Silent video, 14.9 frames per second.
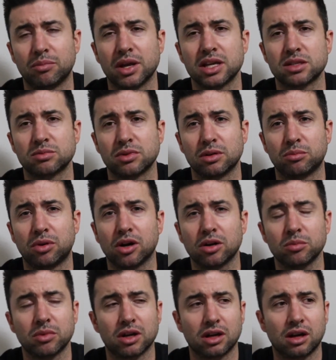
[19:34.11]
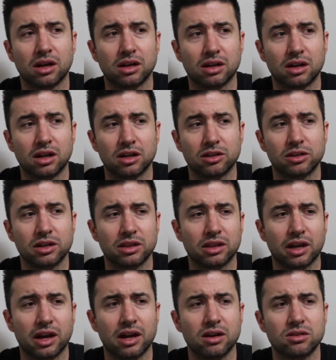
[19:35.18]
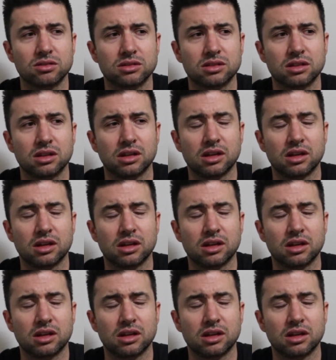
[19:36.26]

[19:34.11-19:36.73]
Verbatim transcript: basement apartment underneath the house,